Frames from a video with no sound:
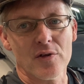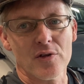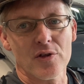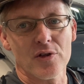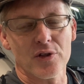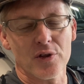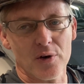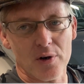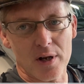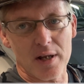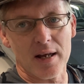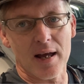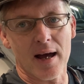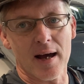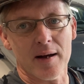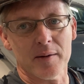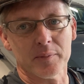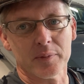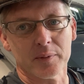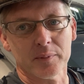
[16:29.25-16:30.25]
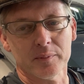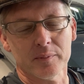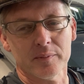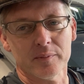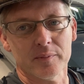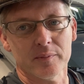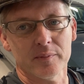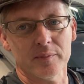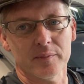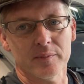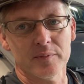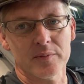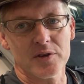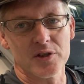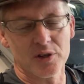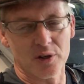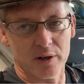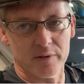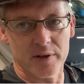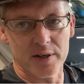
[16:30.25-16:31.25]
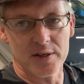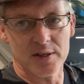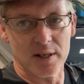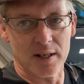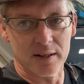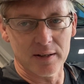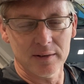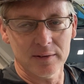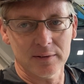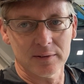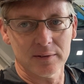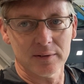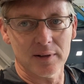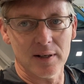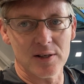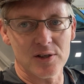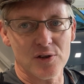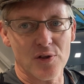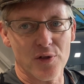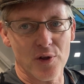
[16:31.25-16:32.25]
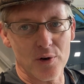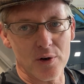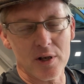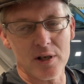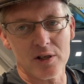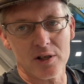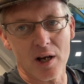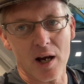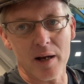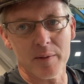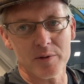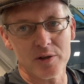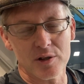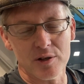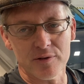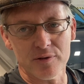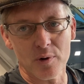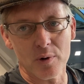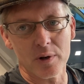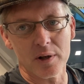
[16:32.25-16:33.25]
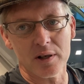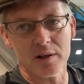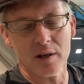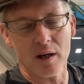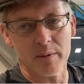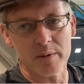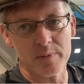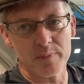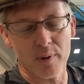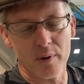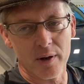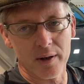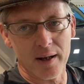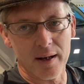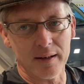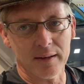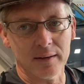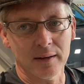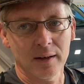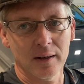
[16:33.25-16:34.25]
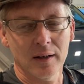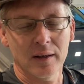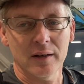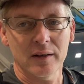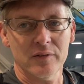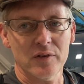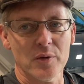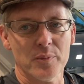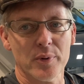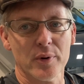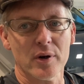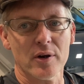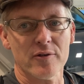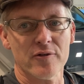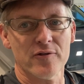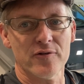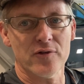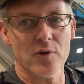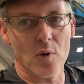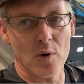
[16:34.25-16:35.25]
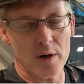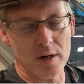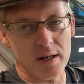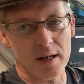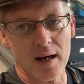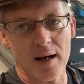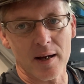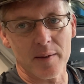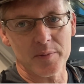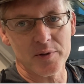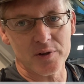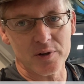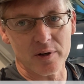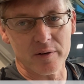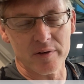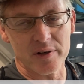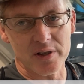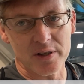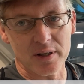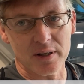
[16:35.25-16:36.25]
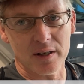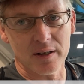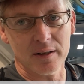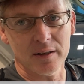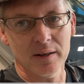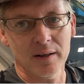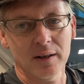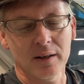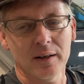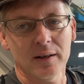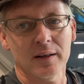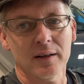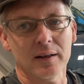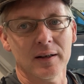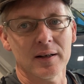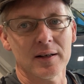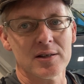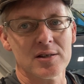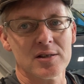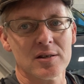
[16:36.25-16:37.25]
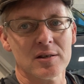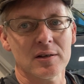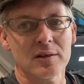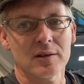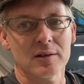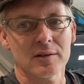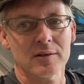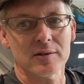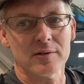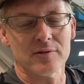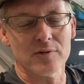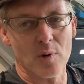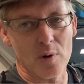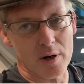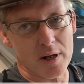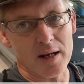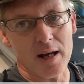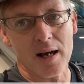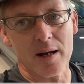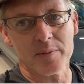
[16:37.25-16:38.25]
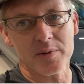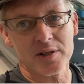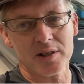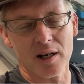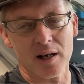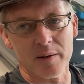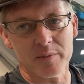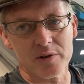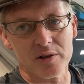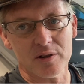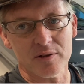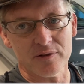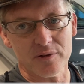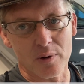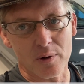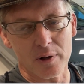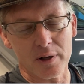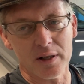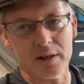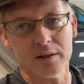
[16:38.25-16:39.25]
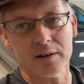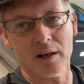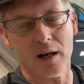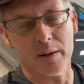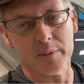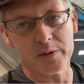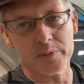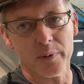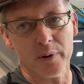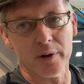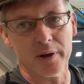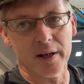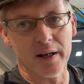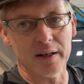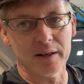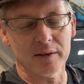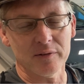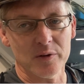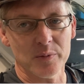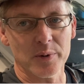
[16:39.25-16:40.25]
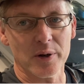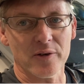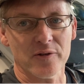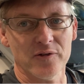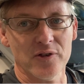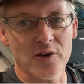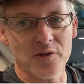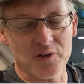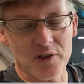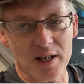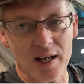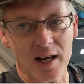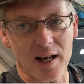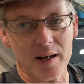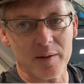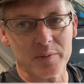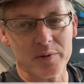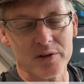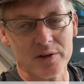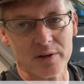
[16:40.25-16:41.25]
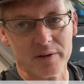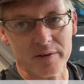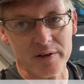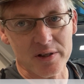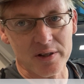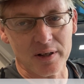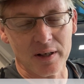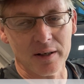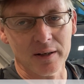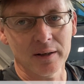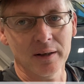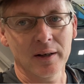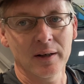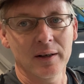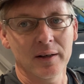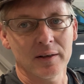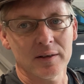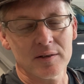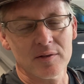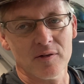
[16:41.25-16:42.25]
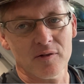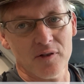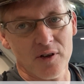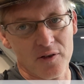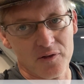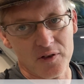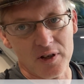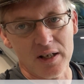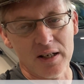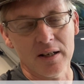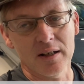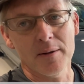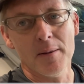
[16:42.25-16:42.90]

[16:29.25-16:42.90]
30 amp service in, it's 30 times 240 times 0.8. If you put a 40 amp service in, it's 40 amps times 240 times 0.8. If you put a 50 amp service in, 50